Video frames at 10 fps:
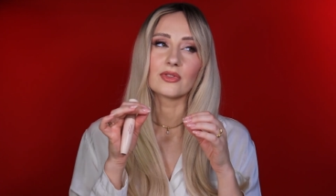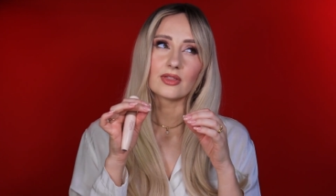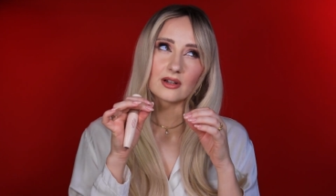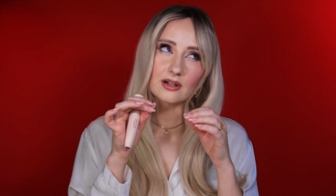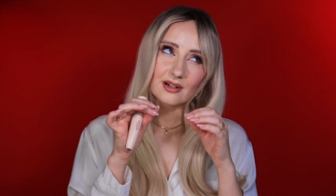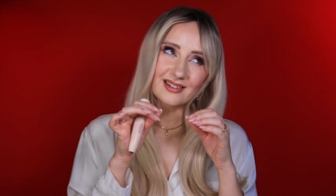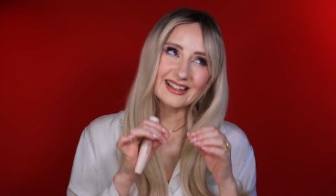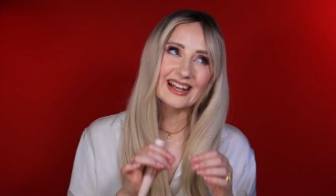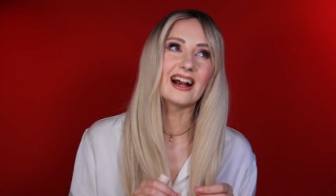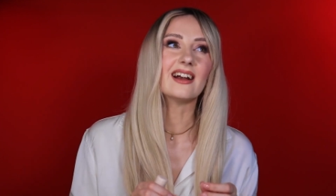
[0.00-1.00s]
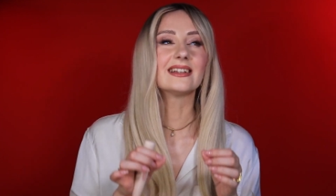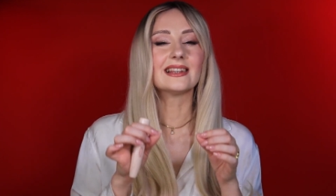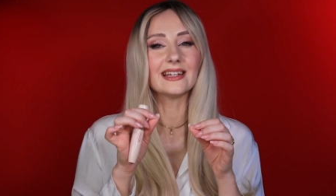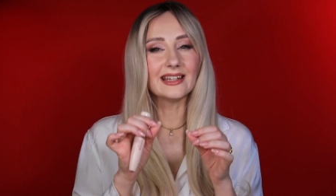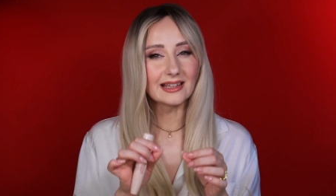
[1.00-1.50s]
There
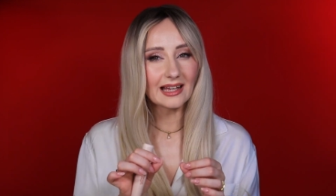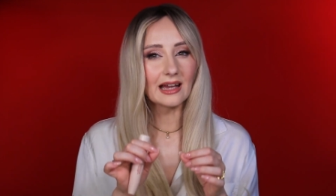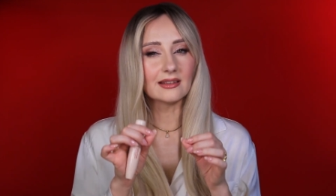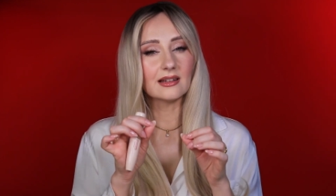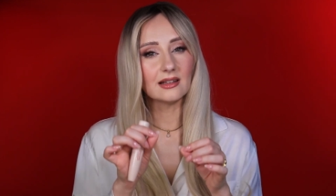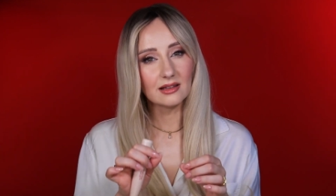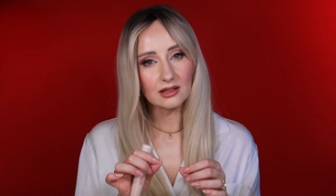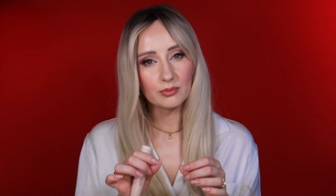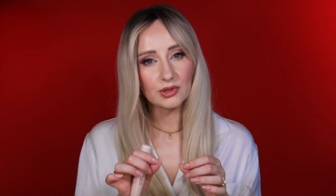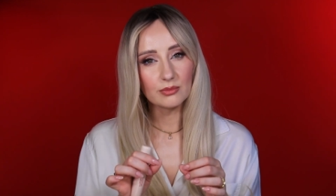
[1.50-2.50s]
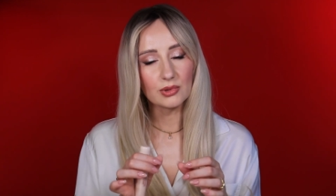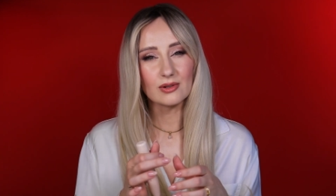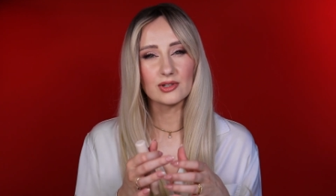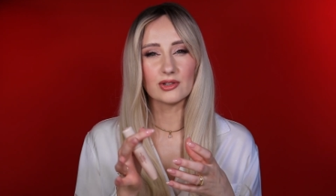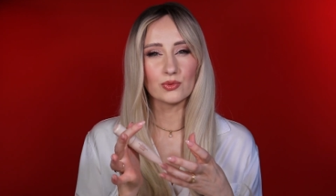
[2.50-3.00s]
currently it can a little bit
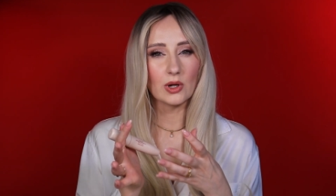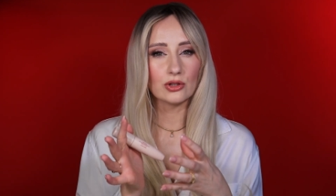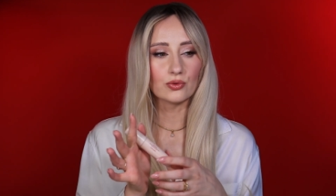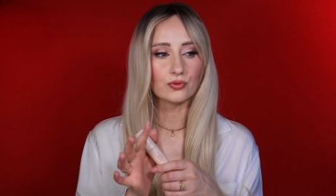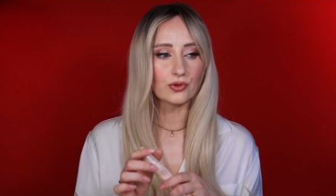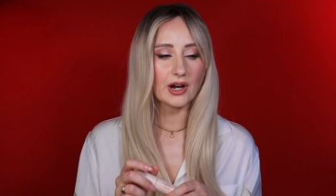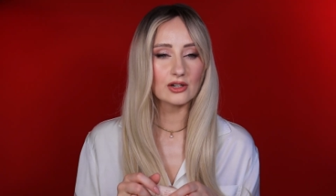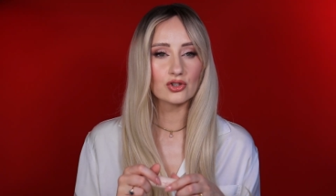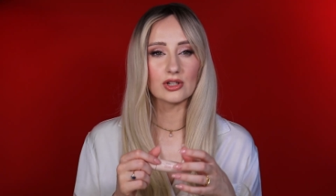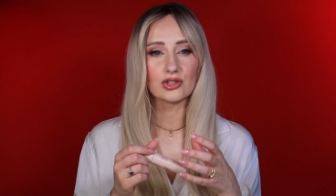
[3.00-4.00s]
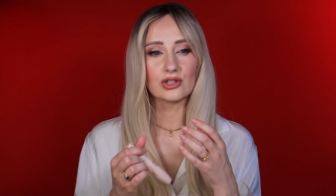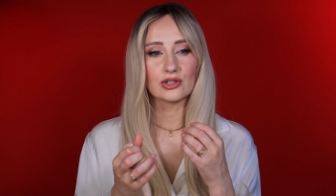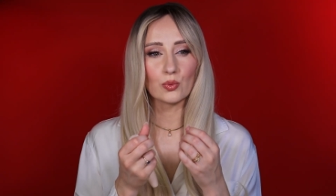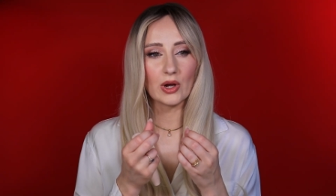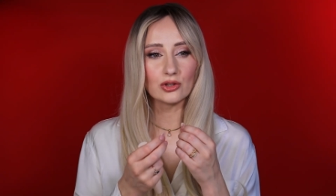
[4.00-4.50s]
because it's way too fresh, it's
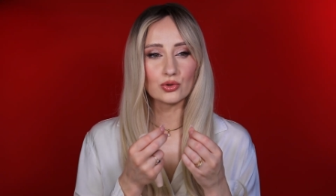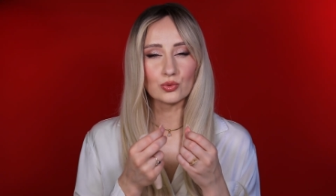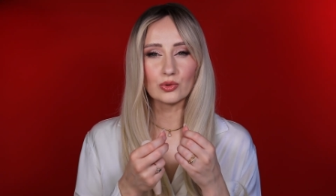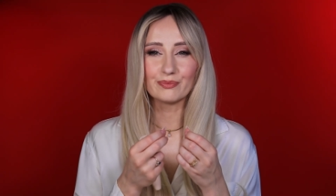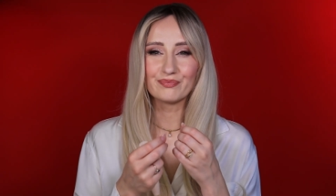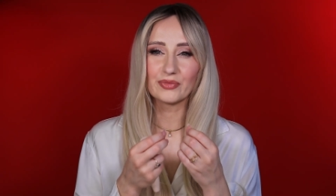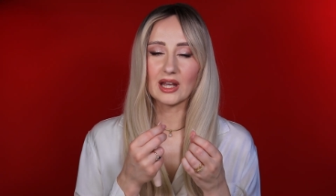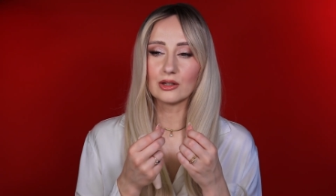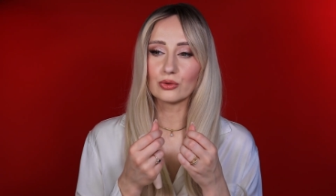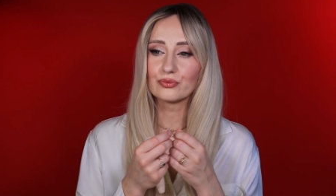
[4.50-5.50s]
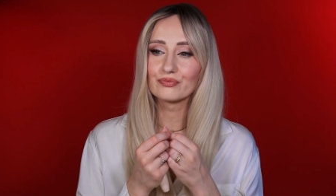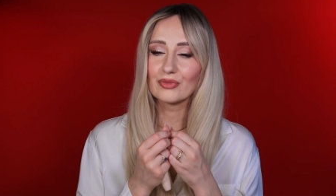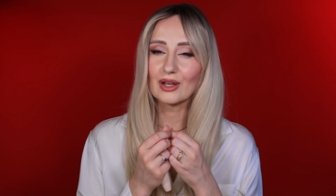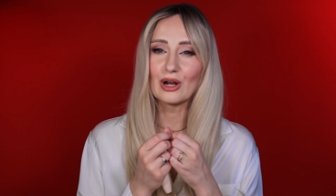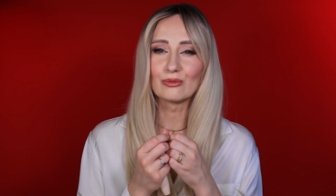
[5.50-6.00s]
way too kind of,
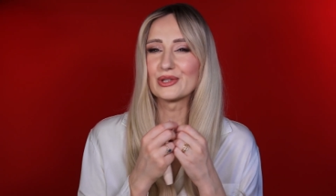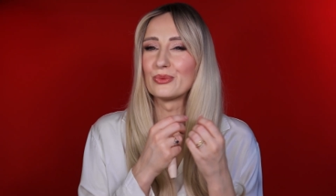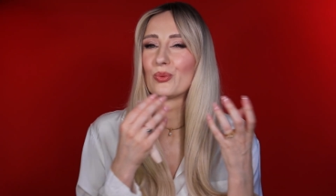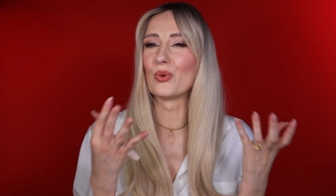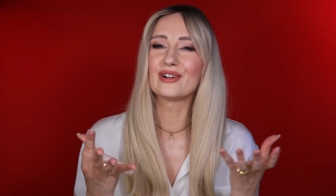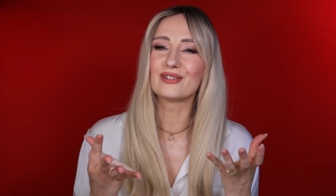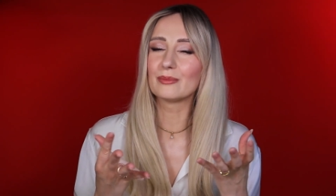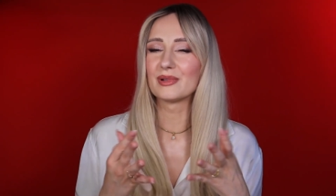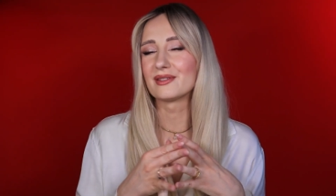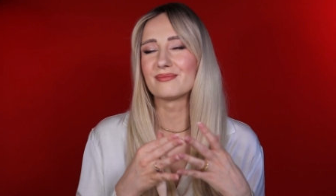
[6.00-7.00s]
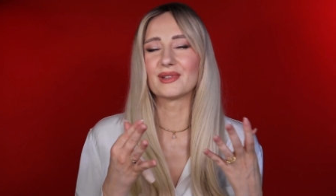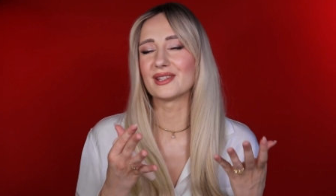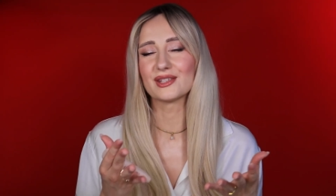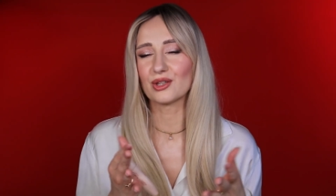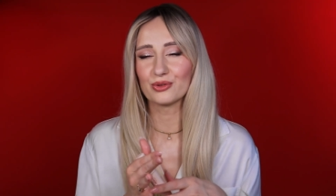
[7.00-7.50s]
I would say, watery, but
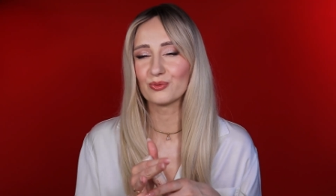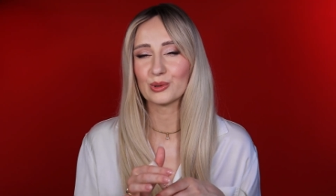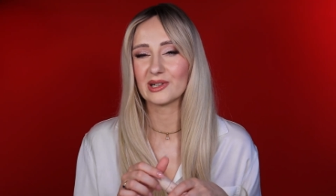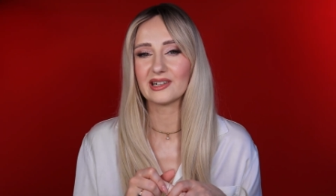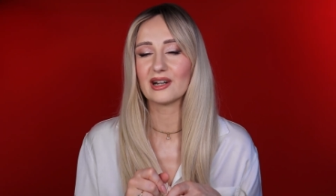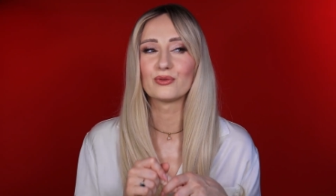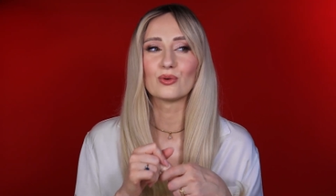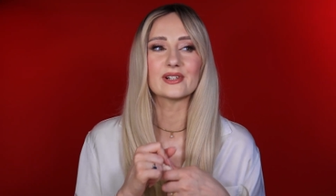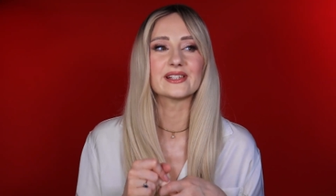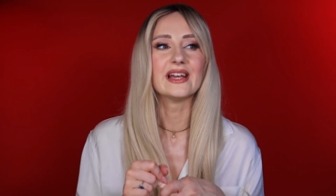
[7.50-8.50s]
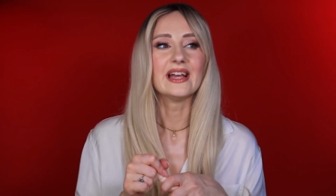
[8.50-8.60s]
it's not watery, of course.